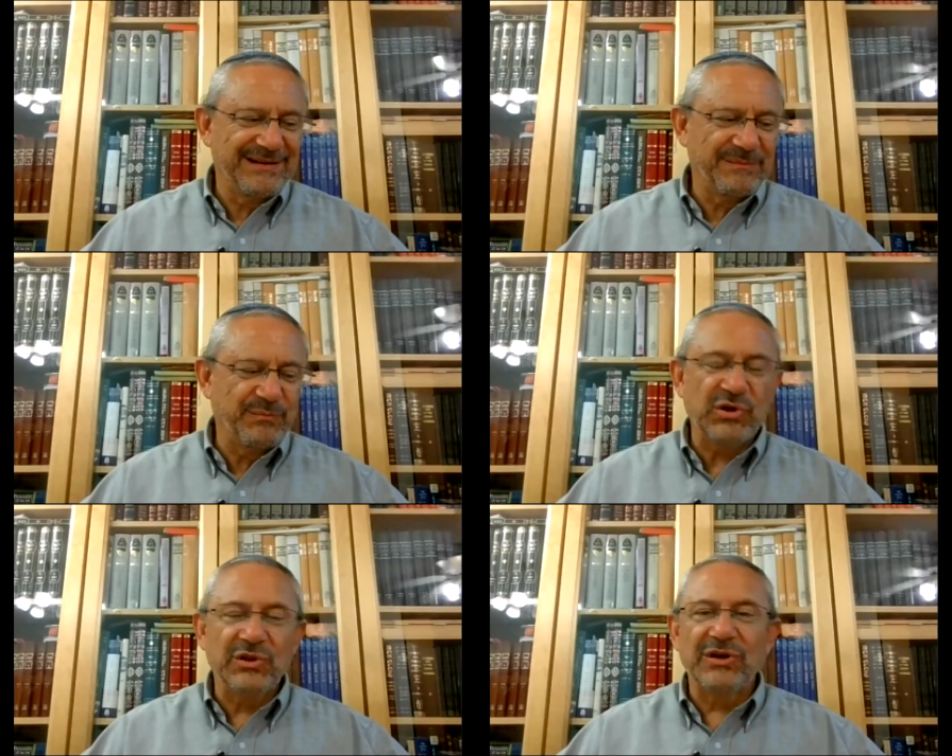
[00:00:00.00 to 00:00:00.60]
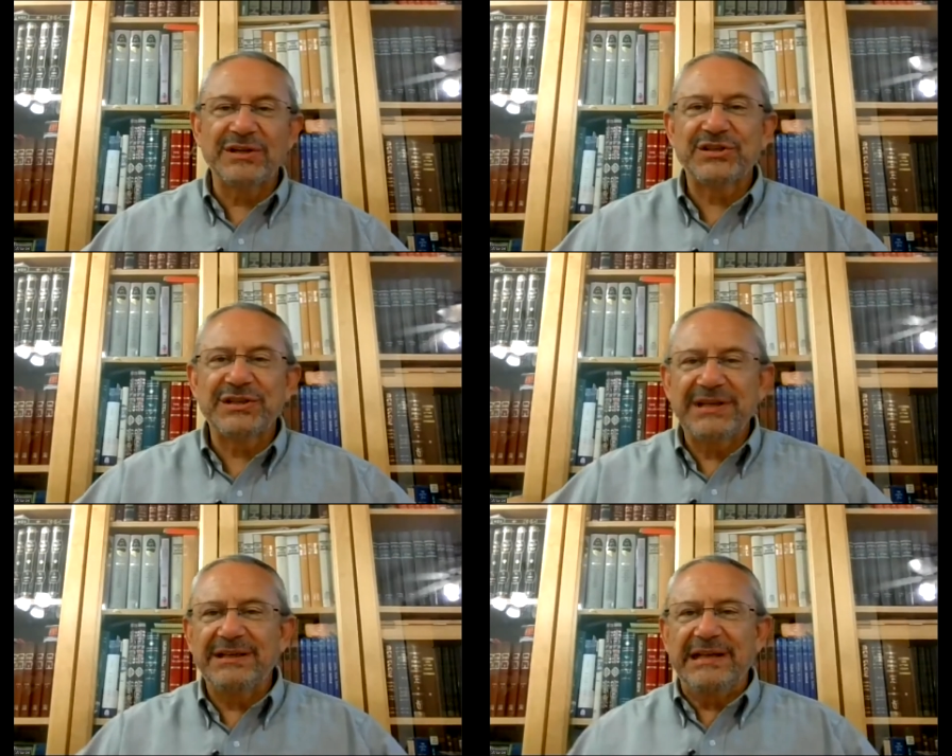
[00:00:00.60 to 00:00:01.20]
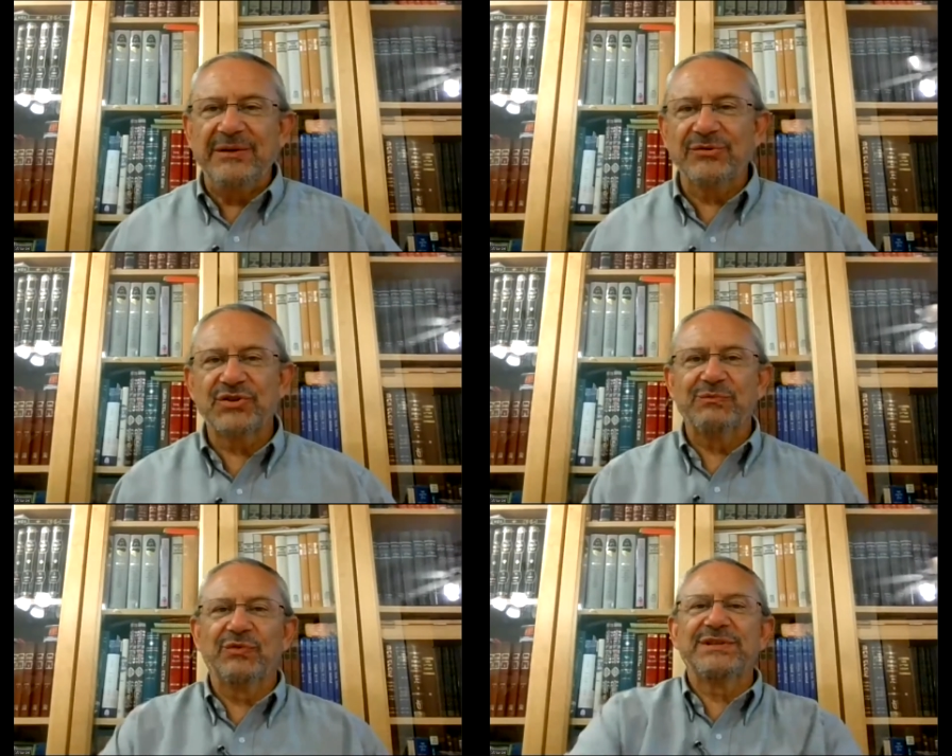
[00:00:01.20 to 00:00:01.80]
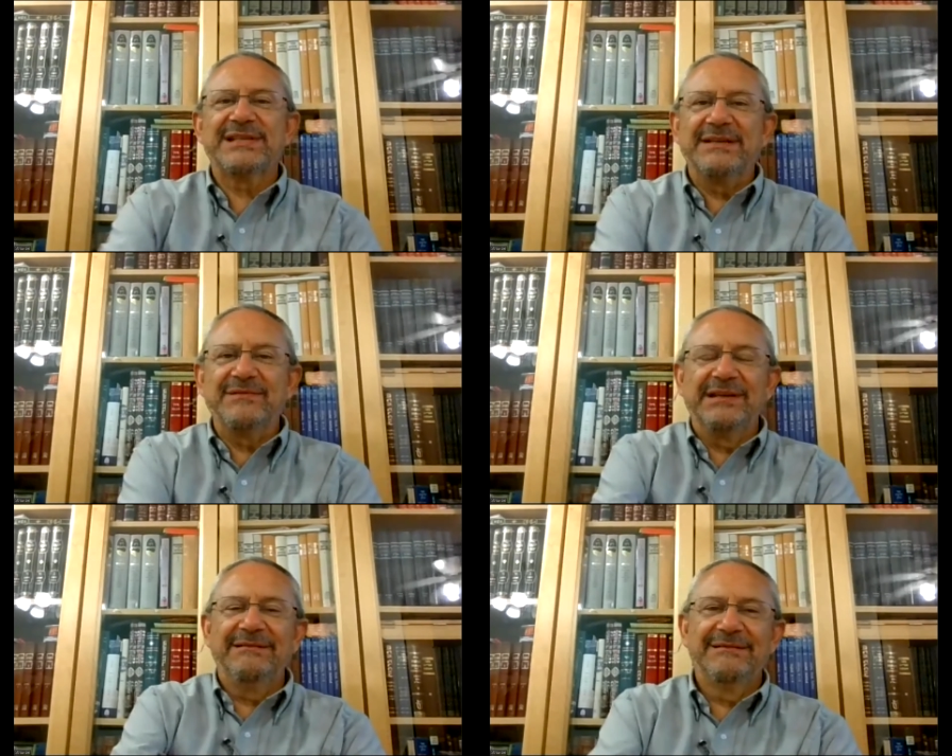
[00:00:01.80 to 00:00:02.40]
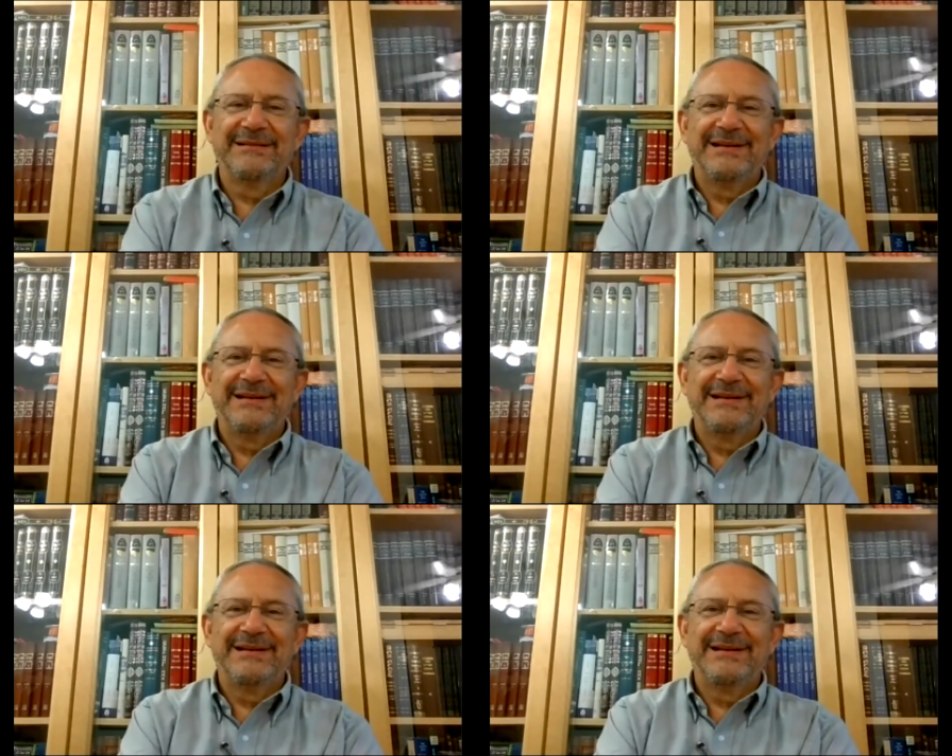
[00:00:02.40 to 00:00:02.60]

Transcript: book launch in Ginot Shomron this evening.